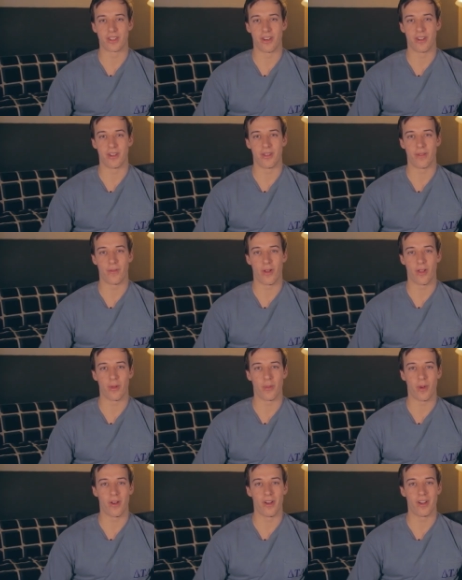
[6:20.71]
started to
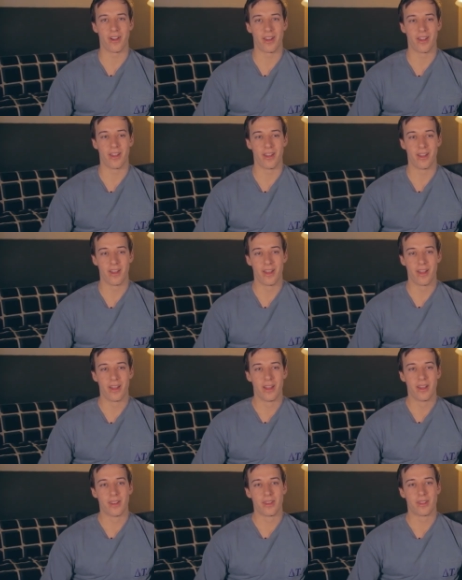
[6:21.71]
fall apart.
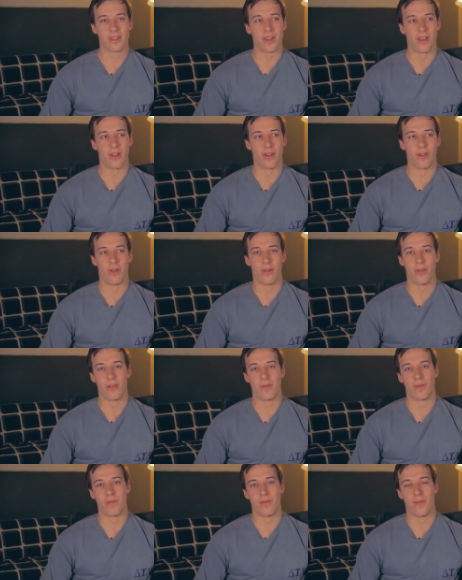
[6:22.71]
So
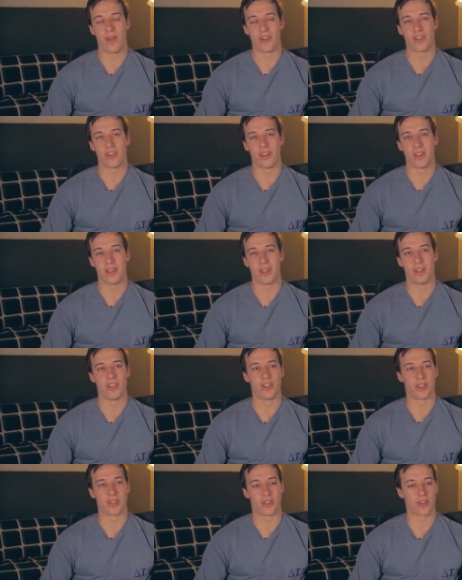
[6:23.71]
eventually
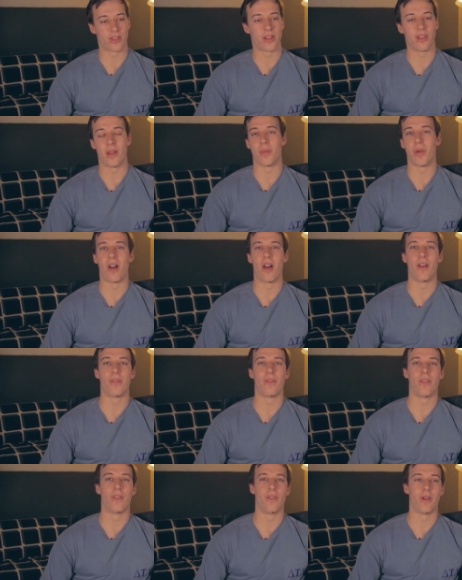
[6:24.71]
just took the lip
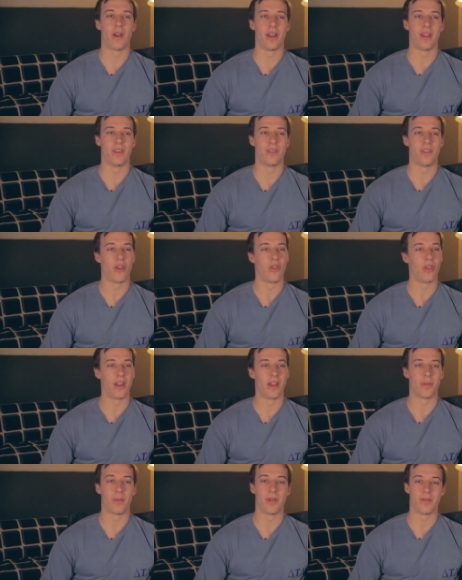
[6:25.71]
off, ran no
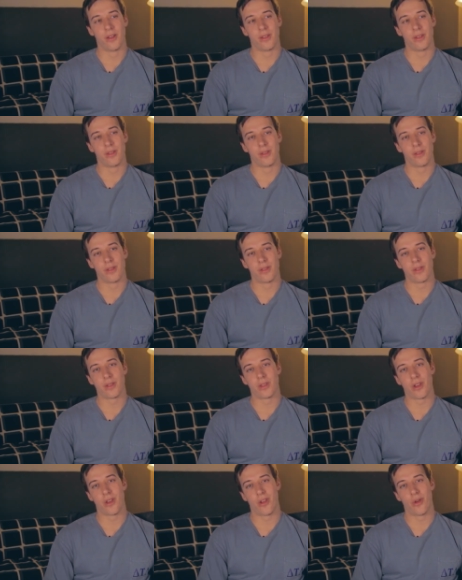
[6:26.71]
lip,
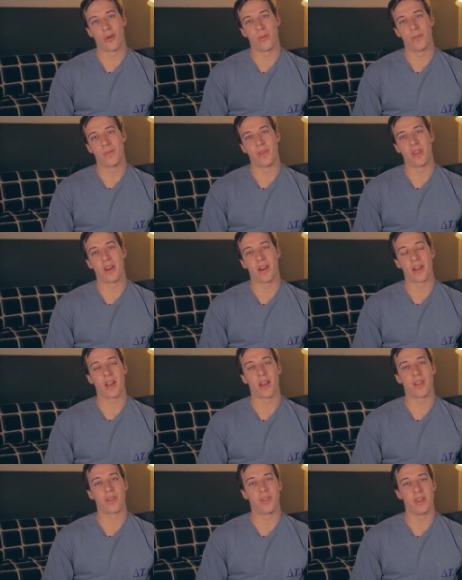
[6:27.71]
so then I
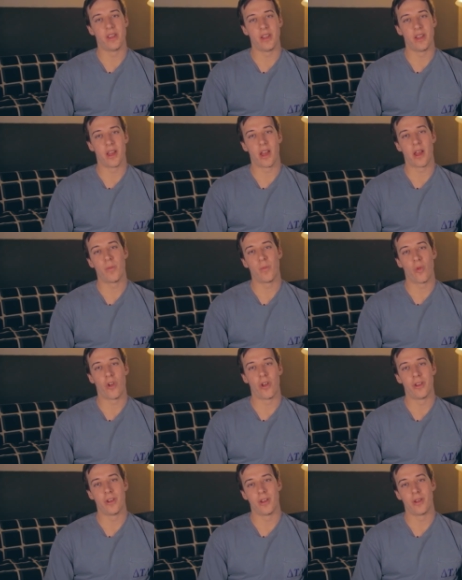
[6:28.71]
got the
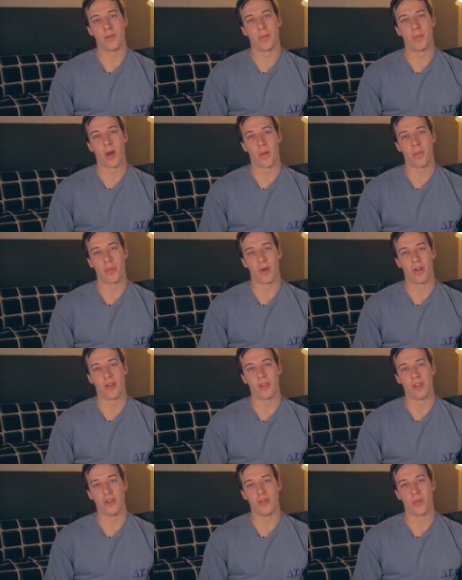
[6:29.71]
M1
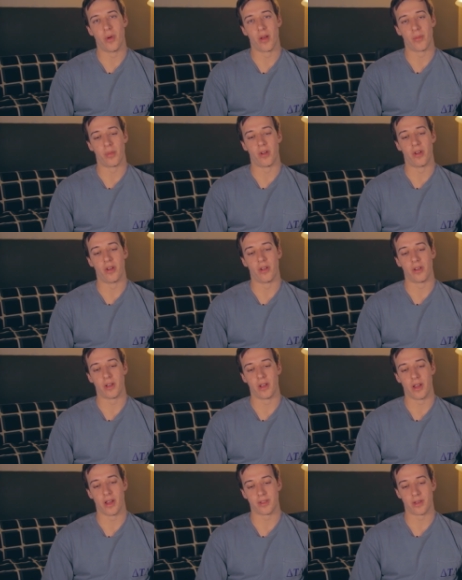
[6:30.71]
bumper, the new bumper.
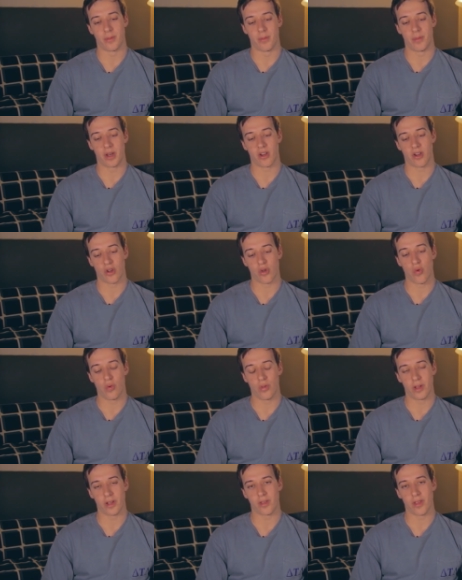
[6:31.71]
It has some bigger
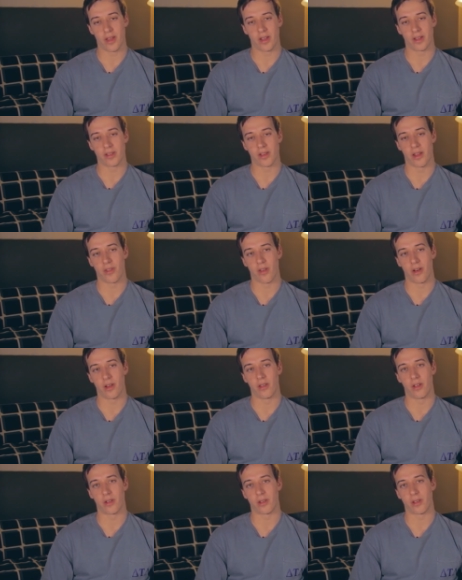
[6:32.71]
cooling things and I thought
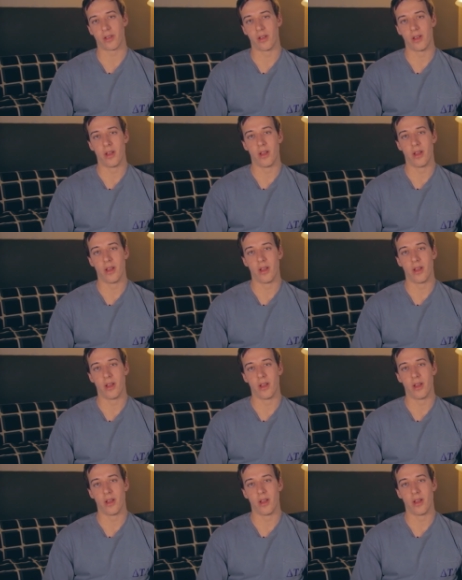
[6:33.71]
it looked